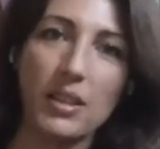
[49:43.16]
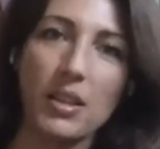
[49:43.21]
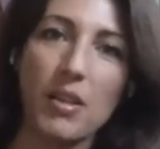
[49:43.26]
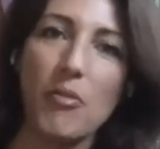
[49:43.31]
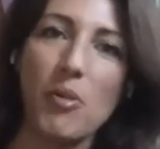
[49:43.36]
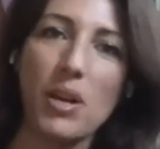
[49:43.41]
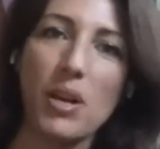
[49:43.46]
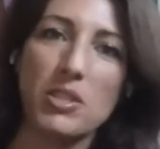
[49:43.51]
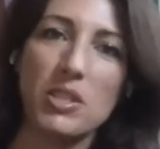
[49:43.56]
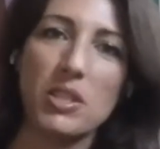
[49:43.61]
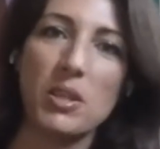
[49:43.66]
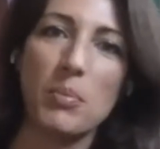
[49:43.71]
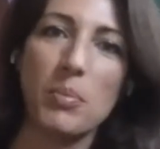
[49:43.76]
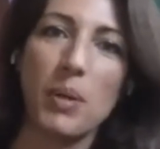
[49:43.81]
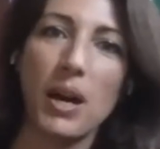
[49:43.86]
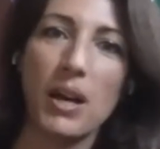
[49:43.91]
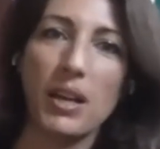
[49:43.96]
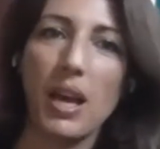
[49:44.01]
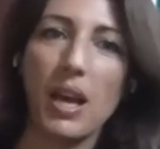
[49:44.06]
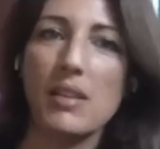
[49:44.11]
love watching the
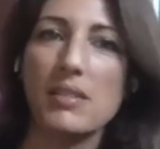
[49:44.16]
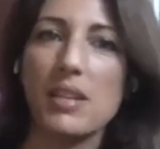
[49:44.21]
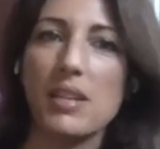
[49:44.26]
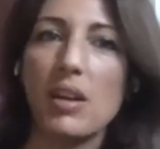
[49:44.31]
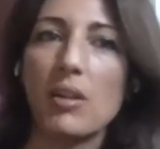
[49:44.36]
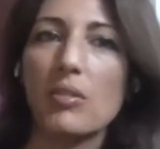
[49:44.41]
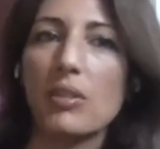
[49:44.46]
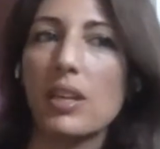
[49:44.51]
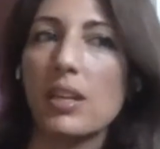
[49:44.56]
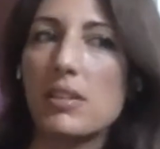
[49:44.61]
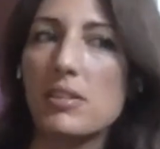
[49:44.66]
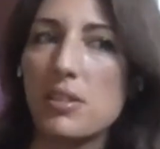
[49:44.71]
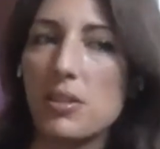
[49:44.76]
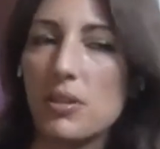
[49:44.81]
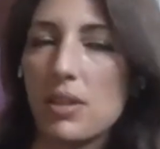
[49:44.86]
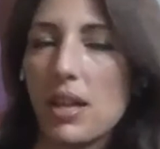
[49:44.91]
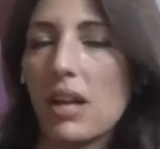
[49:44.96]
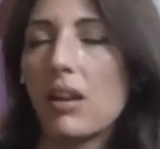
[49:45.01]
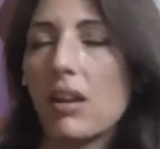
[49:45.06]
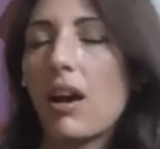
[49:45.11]
podcast. I don't get
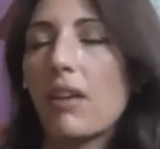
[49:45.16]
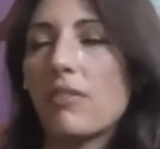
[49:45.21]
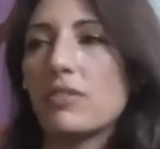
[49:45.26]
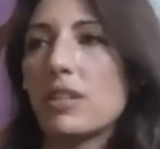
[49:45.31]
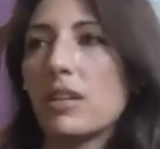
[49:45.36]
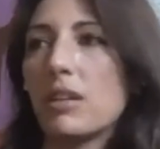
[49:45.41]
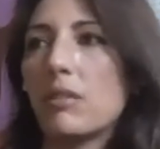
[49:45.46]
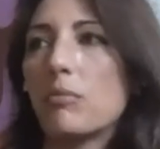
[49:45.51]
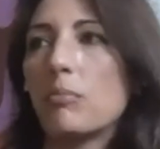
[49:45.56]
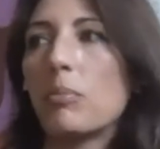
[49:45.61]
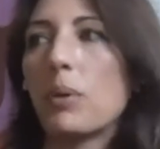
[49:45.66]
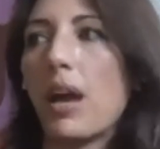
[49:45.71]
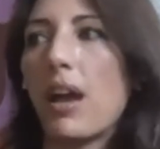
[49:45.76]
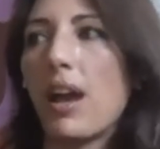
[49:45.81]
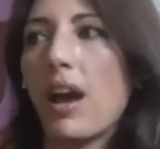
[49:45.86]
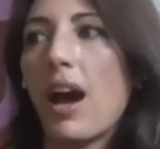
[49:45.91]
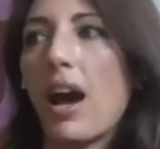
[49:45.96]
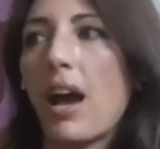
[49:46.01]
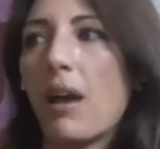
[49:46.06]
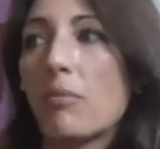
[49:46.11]
to that often, but
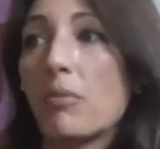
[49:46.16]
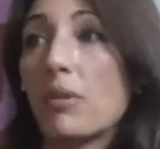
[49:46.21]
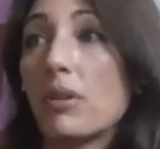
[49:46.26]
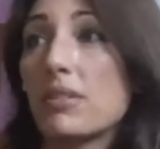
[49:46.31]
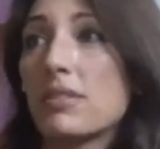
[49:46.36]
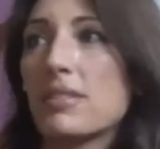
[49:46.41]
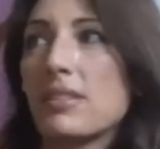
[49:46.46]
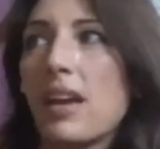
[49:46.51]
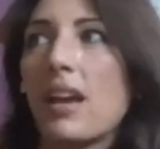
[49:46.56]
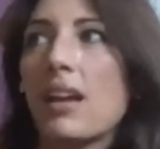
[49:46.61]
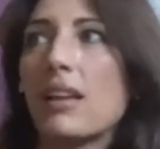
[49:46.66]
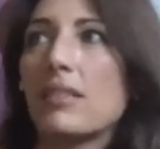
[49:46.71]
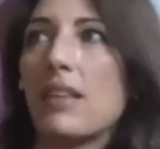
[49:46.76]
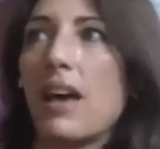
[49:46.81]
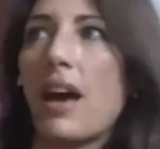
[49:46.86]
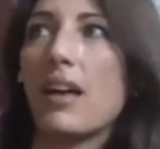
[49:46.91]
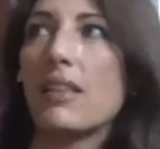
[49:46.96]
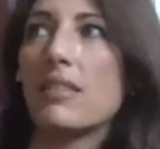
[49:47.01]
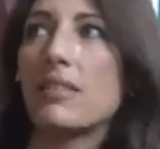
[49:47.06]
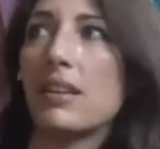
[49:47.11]
I will say
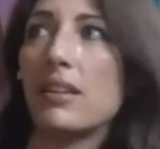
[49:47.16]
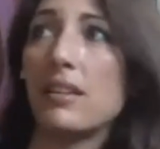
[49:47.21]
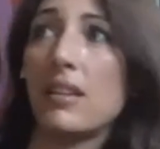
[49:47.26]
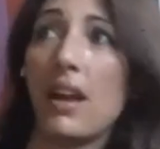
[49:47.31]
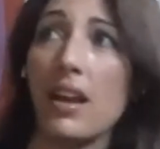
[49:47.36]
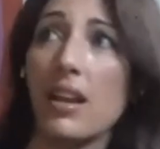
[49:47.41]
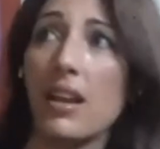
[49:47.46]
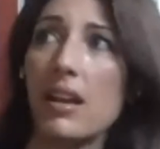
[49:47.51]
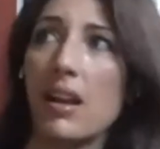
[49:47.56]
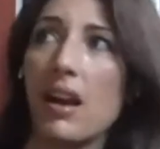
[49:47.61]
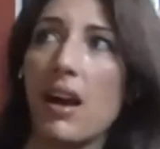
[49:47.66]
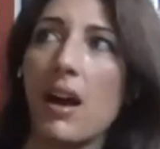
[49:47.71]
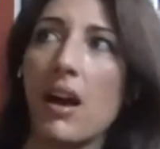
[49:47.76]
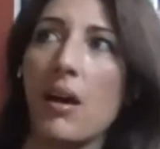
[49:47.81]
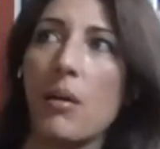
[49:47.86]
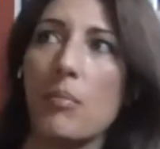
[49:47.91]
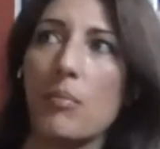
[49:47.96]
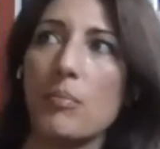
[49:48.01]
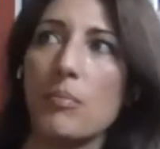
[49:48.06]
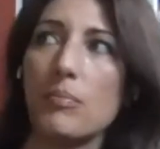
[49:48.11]
that the night
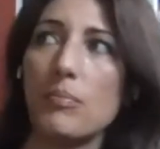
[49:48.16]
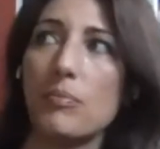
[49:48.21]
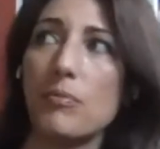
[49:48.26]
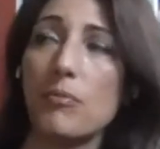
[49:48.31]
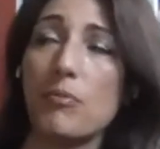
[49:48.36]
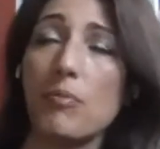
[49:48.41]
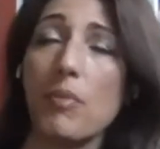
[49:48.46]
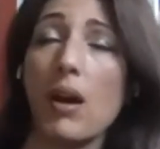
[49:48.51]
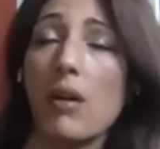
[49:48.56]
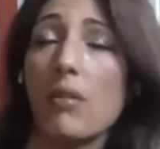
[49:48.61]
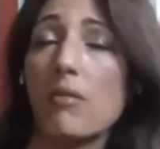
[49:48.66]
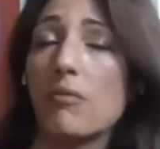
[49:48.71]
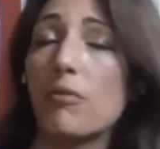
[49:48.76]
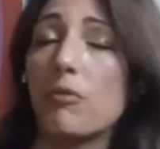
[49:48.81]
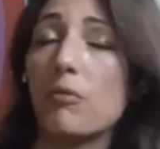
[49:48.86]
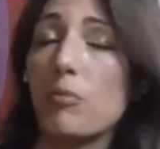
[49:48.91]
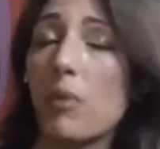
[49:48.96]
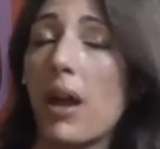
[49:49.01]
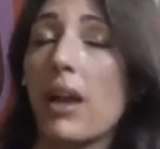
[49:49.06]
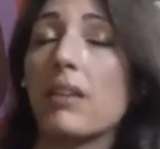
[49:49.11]
of
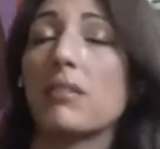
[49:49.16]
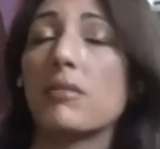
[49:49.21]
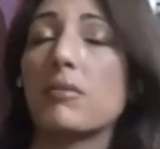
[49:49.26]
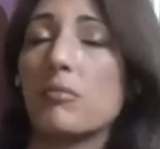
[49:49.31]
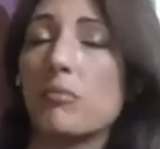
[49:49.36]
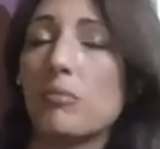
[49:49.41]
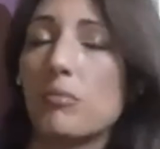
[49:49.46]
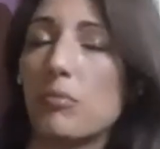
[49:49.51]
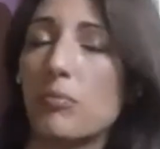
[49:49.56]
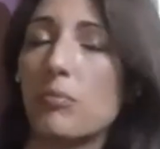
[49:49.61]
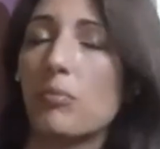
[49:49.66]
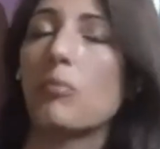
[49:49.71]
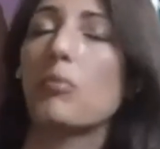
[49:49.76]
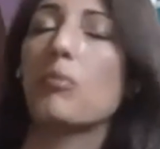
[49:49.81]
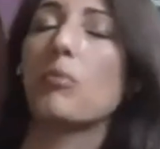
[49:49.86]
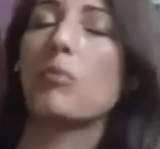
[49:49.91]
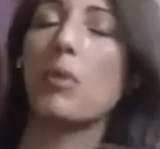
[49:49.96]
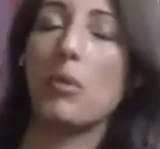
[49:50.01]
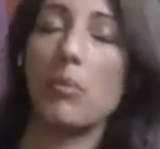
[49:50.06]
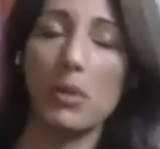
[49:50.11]
when
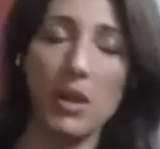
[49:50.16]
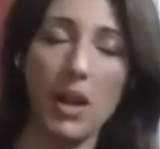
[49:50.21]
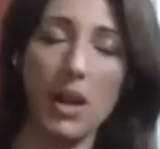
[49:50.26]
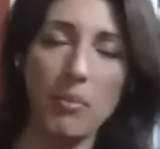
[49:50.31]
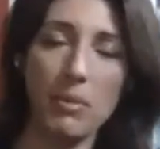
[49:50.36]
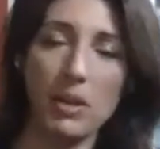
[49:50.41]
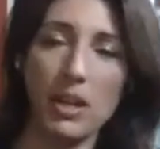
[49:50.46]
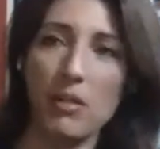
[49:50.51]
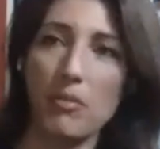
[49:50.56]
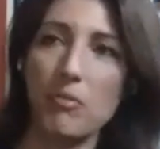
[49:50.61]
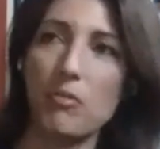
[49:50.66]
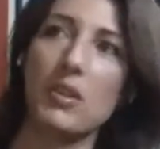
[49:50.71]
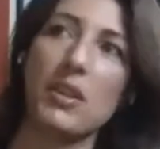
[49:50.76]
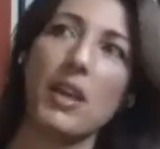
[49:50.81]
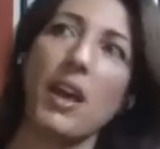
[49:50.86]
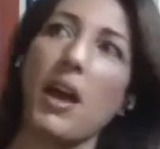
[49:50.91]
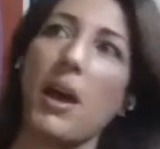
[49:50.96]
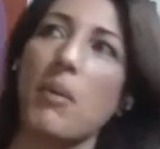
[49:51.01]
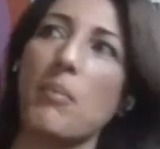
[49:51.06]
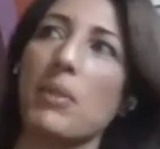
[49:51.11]
we were nominated for
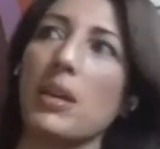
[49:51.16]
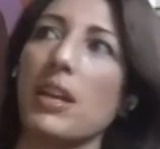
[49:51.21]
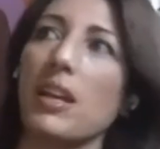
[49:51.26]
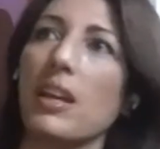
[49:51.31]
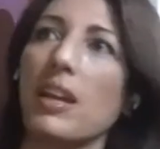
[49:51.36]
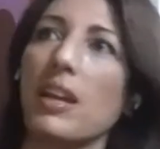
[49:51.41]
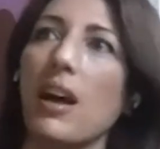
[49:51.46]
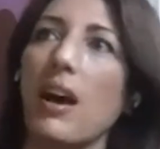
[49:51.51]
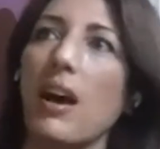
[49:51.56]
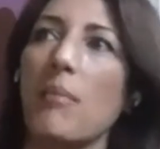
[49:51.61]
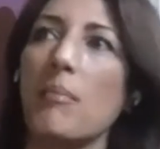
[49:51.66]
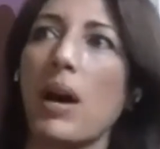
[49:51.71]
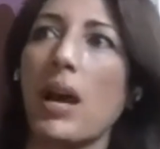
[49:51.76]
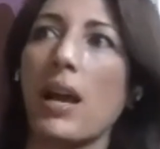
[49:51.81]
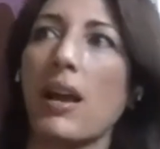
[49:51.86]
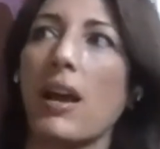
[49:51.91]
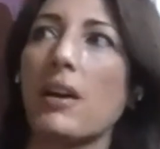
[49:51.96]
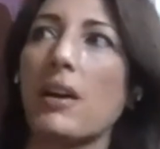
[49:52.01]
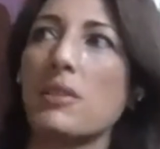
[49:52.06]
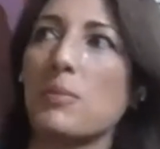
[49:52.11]
the Emmy, my
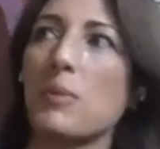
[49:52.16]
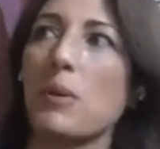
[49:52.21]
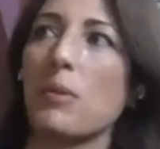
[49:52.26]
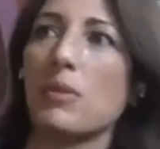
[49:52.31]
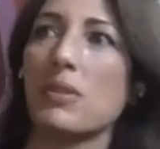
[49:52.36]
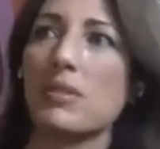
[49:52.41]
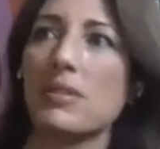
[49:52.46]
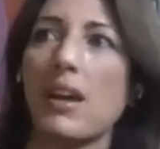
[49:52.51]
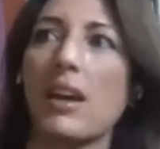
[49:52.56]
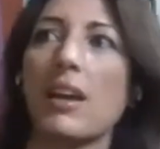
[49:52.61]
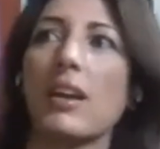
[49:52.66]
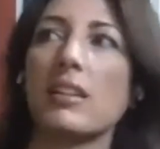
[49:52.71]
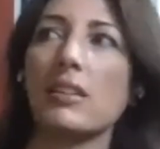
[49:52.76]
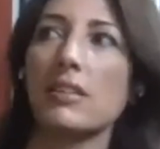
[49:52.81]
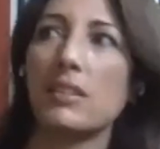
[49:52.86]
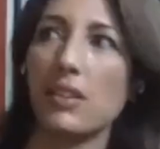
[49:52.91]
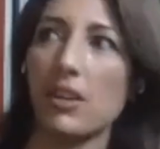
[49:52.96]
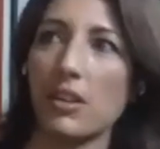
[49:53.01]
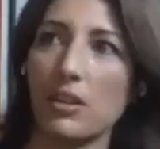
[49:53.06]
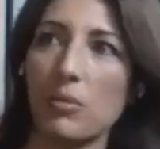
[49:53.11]
husband was like,
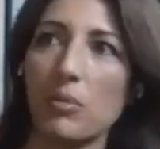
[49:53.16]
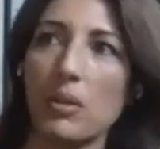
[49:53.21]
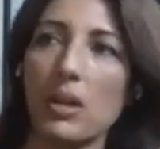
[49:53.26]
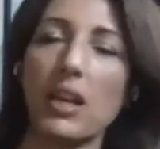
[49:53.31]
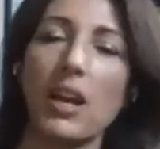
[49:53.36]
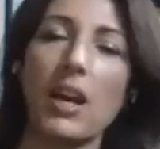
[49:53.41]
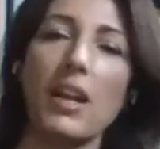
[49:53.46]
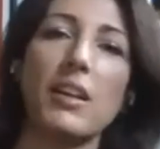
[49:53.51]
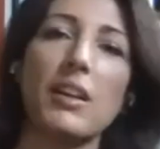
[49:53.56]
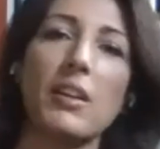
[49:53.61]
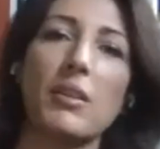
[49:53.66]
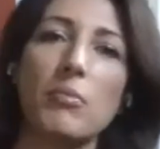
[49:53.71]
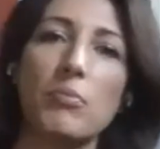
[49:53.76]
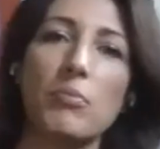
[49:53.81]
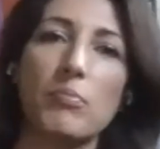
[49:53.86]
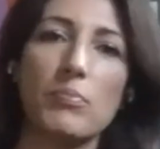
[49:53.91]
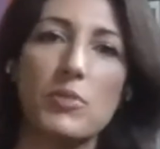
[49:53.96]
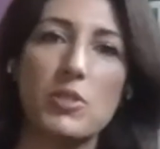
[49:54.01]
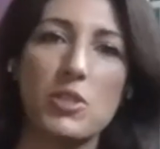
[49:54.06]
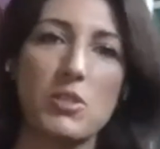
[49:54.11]
look, we got to
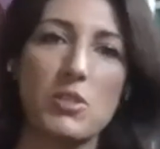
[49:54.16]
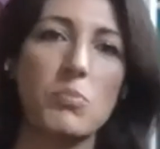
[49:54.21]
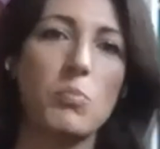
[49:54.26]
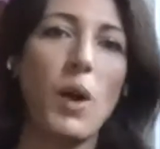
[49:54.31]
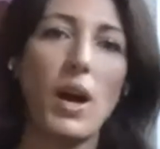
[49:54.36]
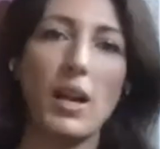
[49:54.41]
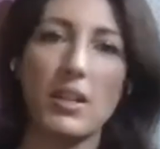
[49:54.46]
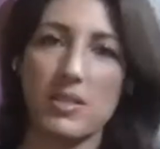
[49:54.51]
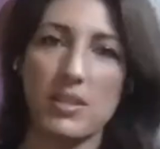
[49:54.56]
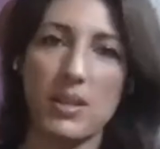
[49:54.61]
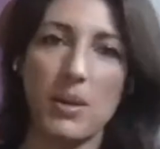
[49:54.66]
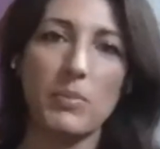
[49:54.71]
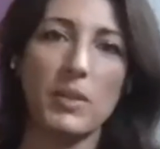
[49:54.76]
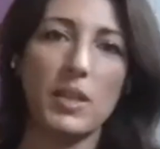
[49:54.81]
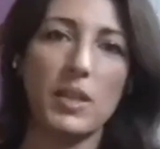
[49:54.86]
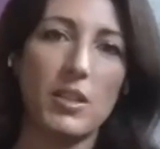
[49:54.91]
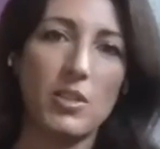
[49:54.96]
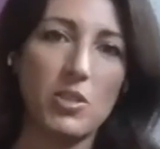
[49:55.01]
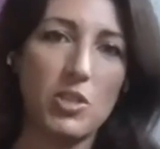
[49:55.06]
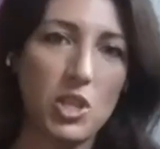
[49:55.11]
just watch
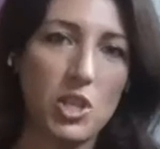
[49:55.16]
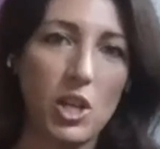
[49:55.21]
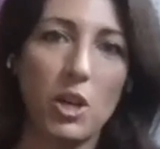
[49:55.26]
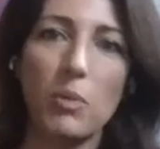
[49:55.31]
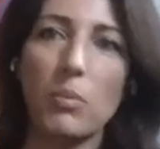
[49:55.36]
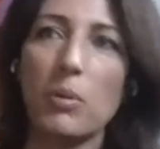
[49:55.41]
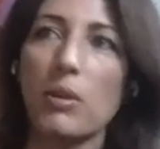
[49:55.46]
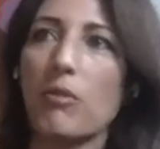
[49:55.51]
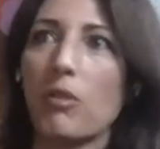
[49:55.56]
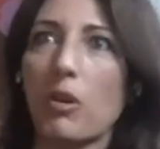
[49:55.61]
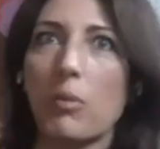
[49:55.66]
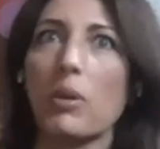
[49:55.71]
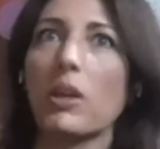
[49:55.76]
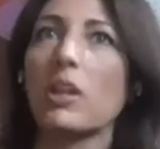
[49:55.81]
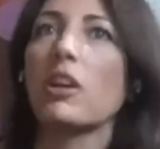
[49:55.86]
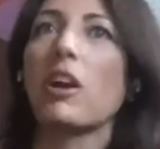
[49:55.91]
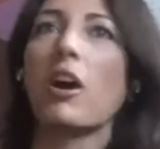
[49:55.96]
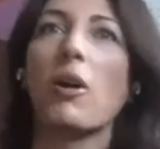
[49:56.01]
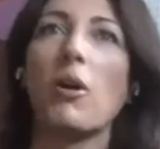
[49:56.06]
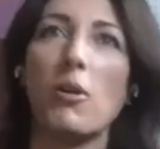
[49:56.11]
something and chill before we
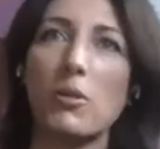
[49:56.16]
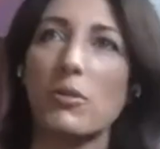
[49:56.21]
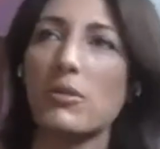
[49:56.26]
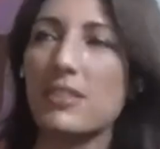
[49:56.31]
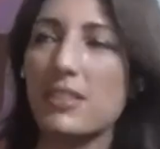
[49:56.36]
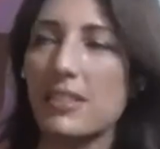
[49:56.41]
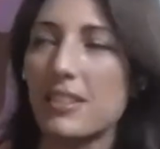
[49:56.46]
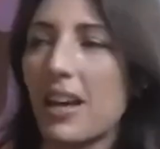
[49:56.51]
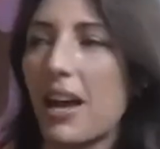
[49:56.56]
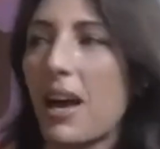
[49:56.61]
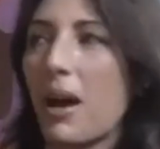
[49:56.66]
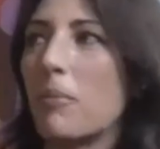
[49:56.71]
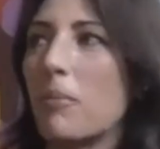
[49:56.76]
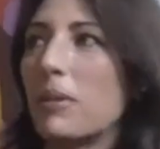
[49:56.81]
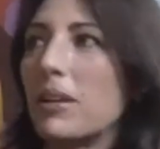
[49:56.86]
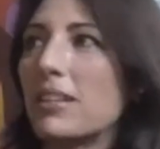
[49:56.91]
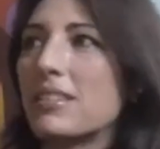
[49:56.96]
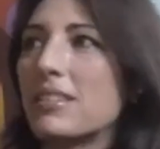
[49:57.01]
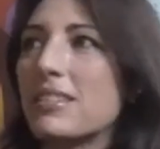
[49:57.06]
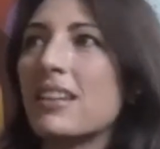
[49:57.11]
go to the
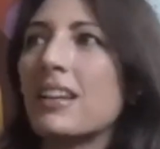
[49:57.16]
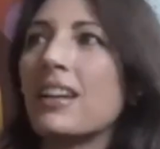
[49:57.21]
Emmys.